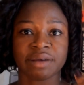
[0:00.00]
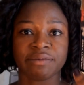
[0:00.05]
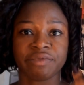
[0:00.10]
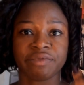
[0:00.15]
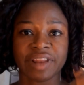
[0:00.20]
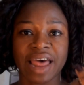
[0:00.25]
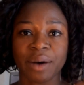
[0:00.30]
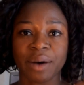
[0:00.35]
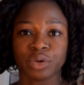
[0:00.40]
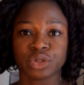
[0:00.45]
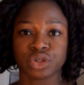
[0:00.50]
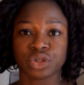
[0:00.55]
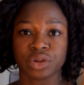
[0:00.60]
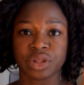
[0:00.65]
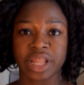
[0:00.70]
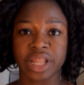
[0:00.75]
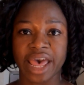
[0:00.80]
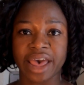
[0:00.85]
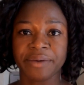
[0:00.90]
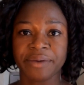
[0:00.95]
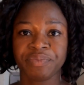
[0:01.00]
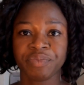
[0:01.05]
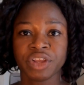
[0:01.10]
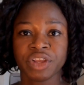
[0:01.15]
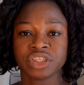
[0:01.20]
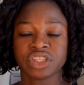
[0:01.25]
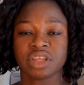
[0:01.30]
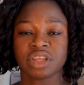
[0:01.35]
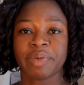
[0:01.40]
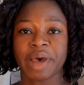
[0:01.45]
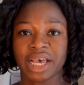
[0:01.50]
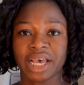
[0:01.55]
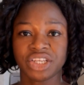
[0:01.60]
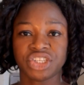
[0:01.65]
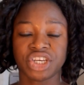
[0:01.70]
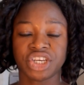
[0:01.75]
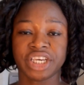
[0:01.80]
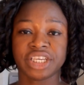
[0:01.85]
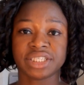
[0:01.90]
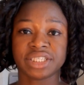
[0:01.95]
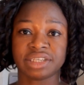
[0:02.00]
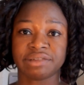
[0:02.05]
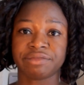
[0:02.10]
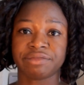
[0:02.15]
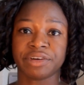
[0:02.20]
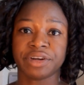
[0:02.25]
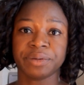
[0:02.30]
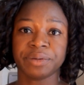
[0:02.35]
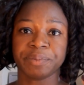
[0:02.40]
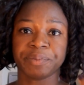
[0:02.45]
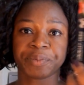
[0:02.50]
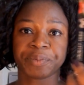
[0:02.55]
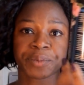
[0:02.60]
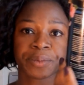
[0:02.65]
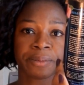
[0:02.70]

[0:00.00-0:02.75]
flowers on there, so the packaging is different.